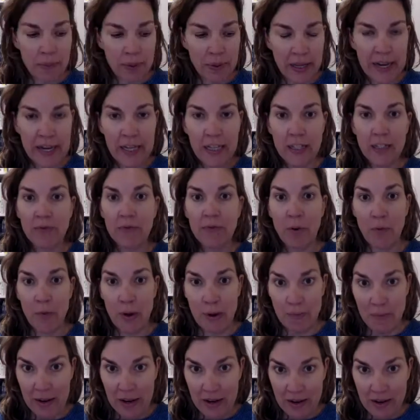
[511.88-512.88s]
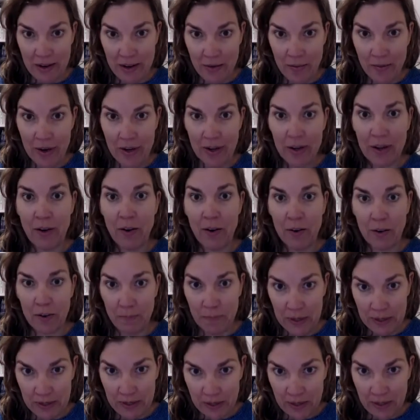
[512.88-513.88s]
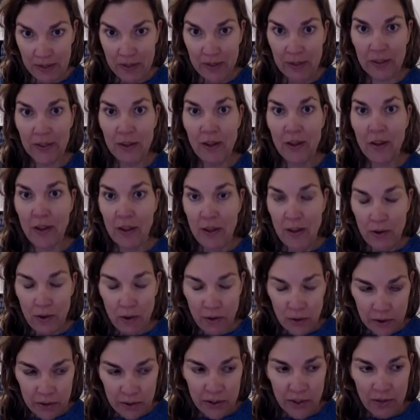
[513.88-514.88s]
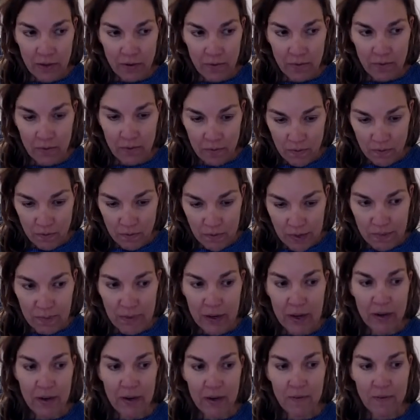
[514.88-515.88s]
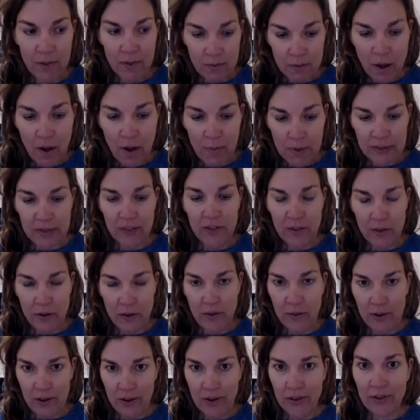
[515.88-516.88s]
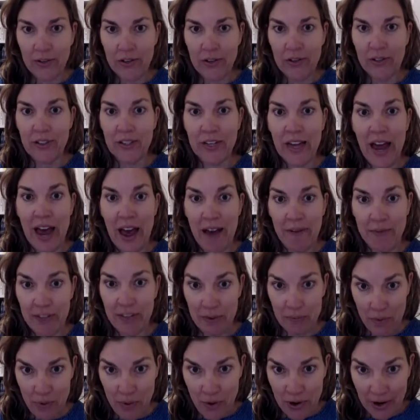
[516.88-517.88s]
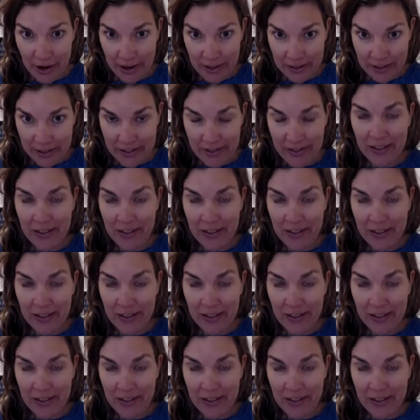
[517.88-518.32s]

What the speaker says: place for women with, business, Christian women, small business owners to have support.